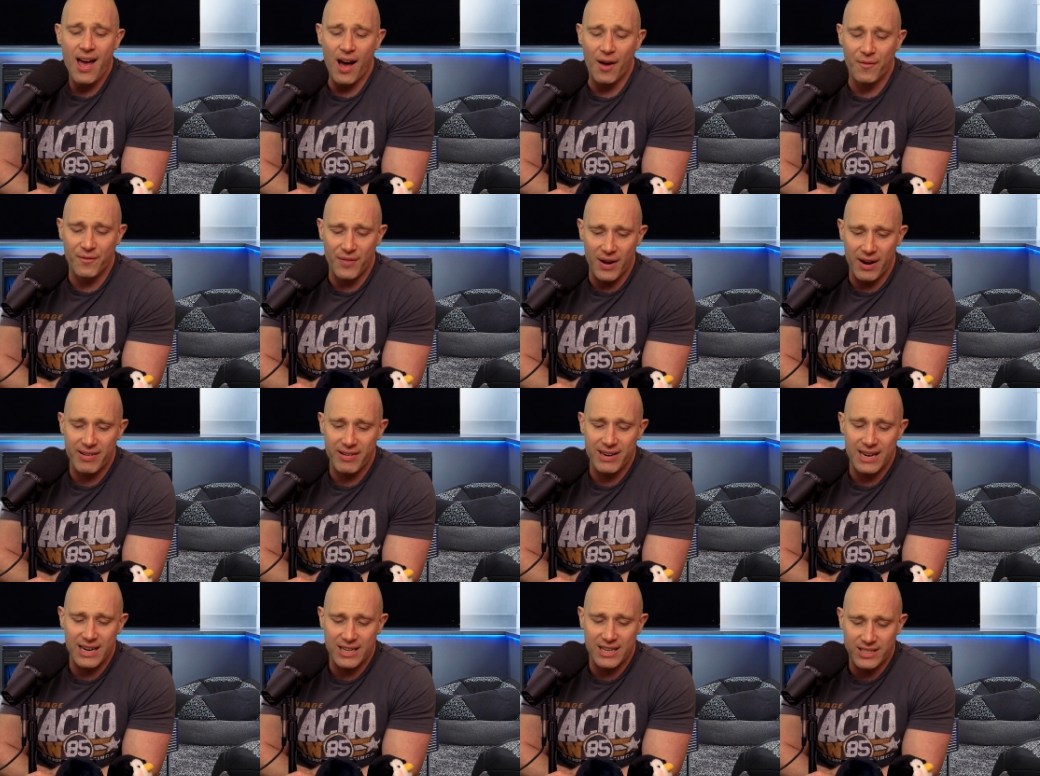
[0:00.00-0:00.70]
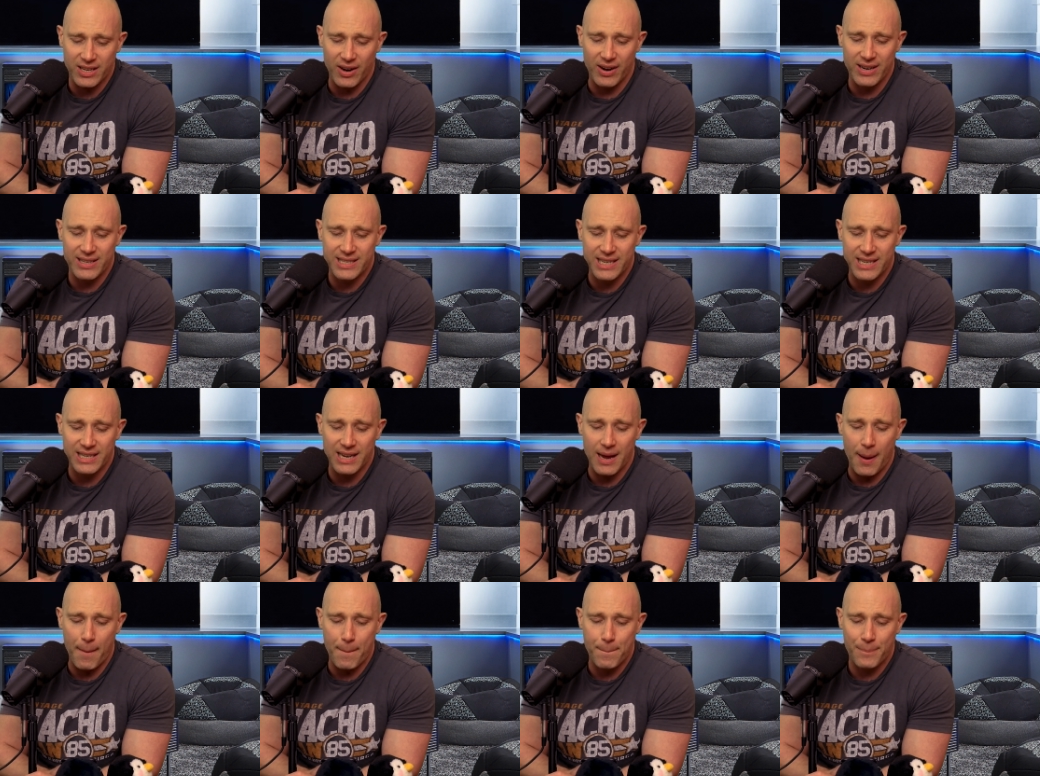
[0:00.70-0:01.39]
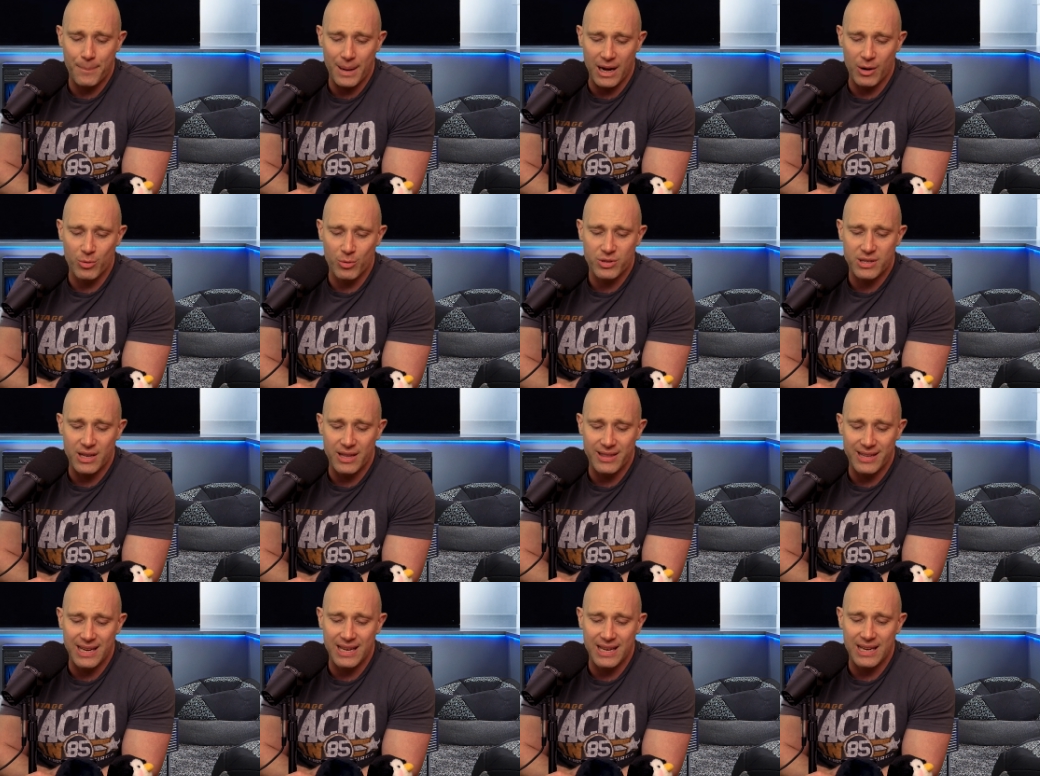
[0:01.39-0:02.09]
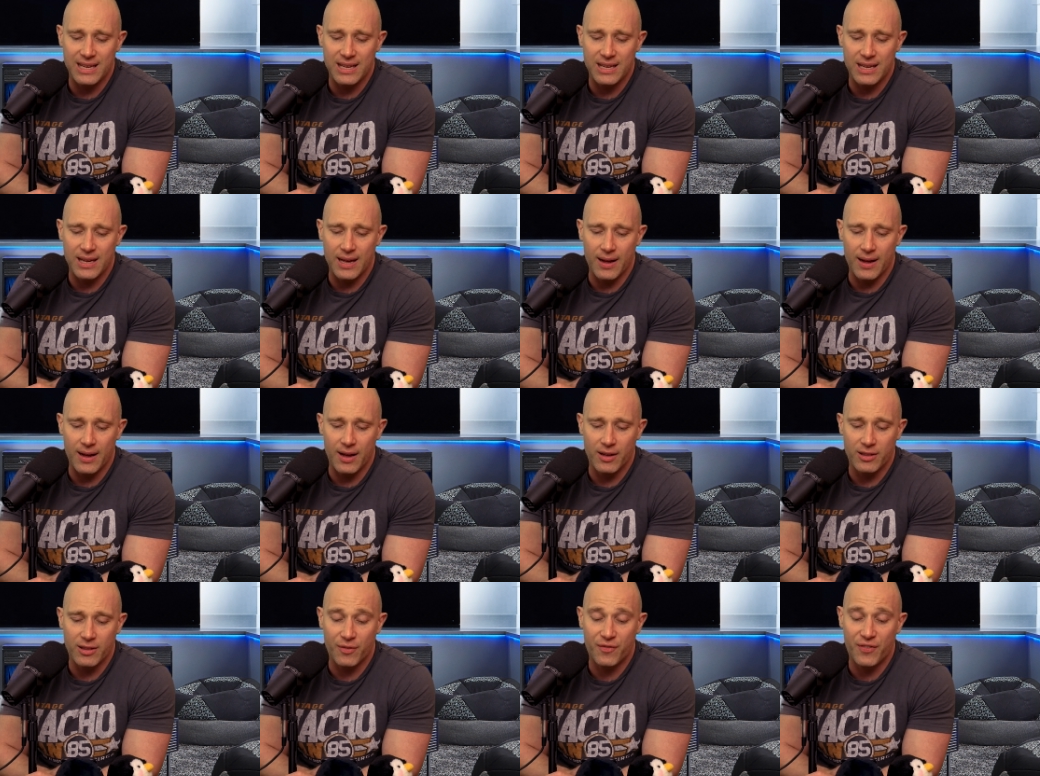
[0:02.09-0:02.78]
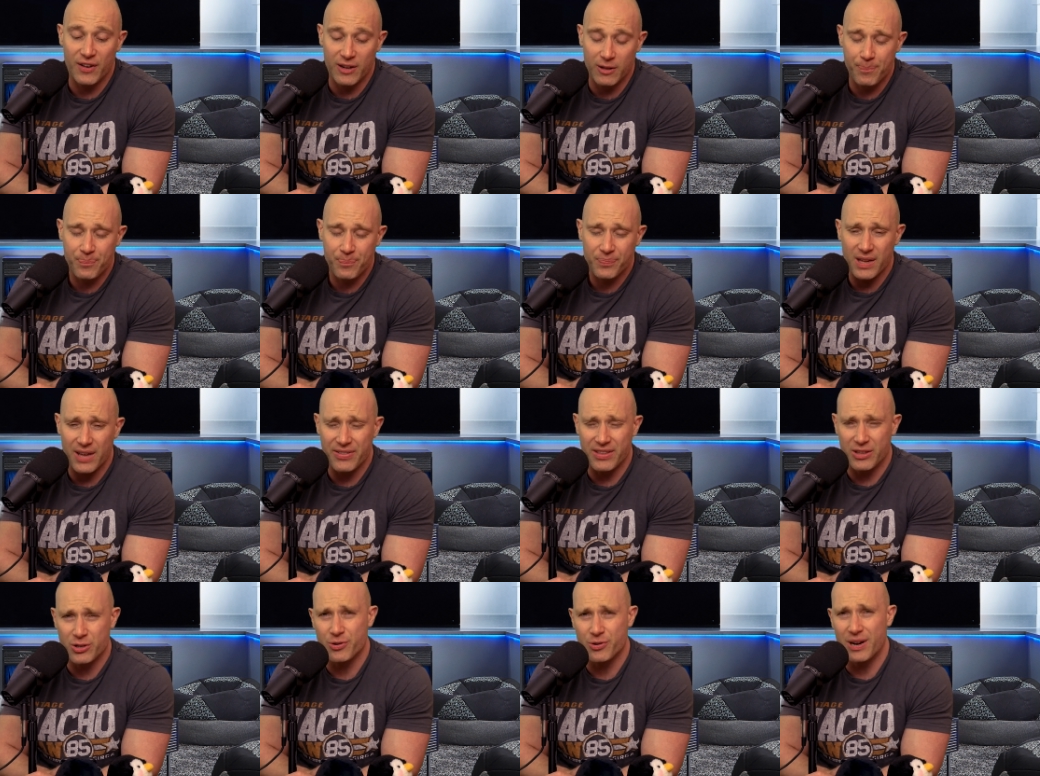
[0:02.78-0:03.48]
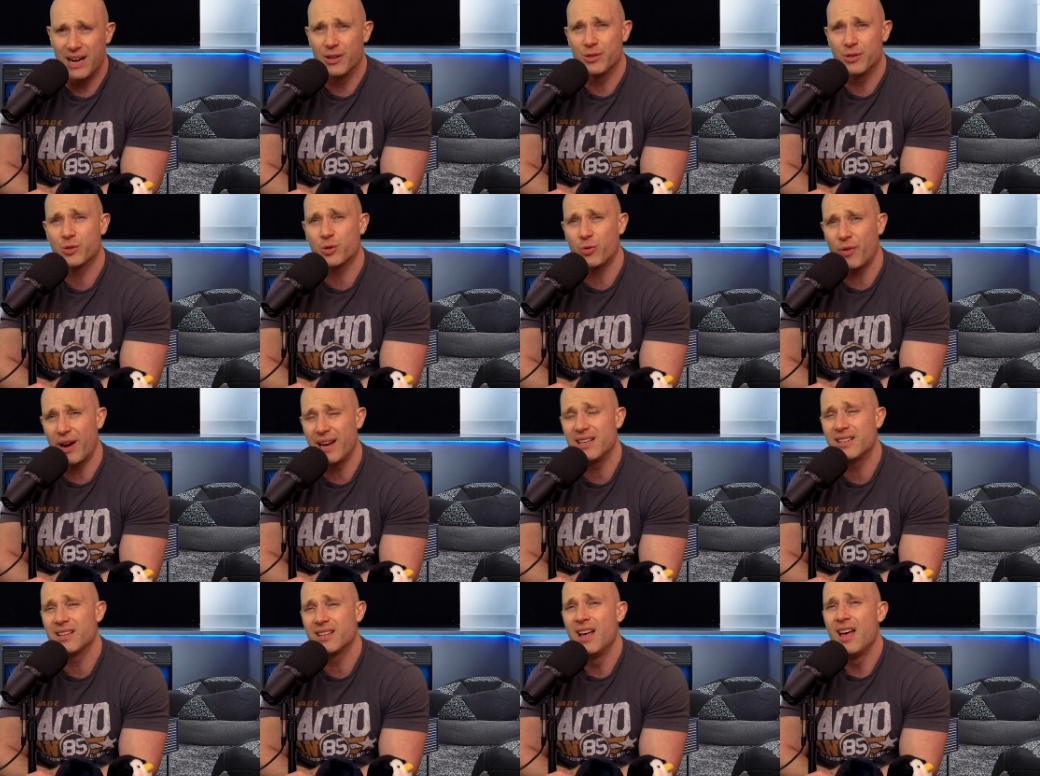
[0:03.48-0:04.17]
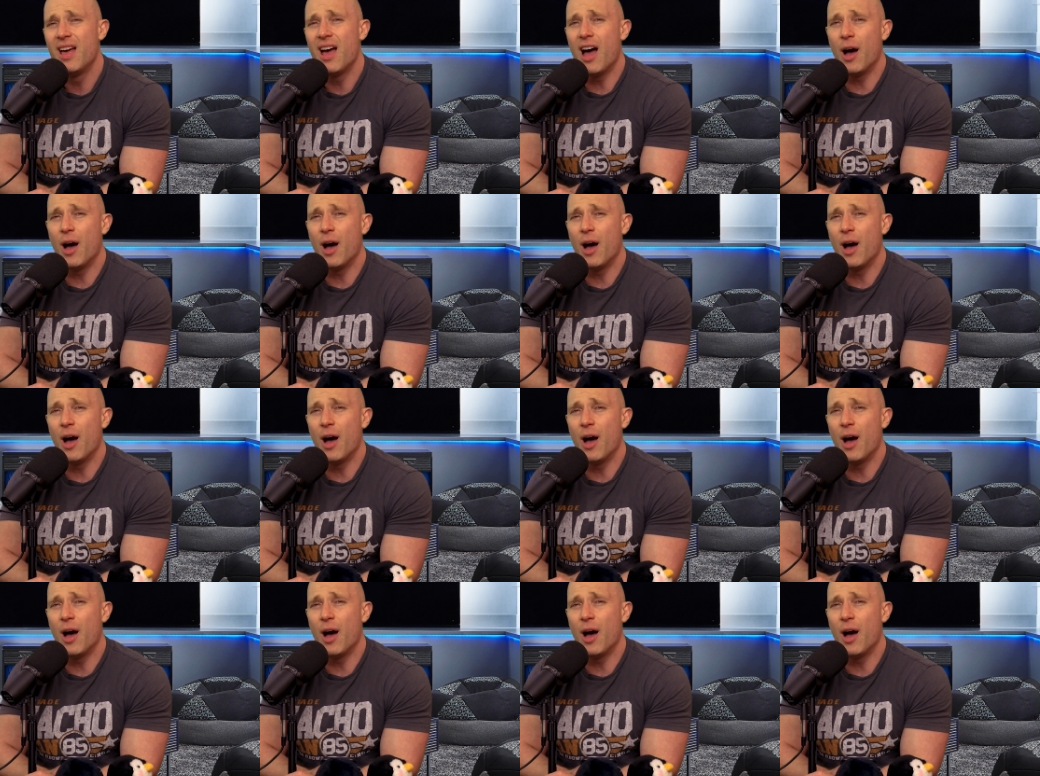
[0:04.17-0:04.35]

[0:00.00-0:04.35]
I'm very excited about the uh, the film. I think the trailer looks great.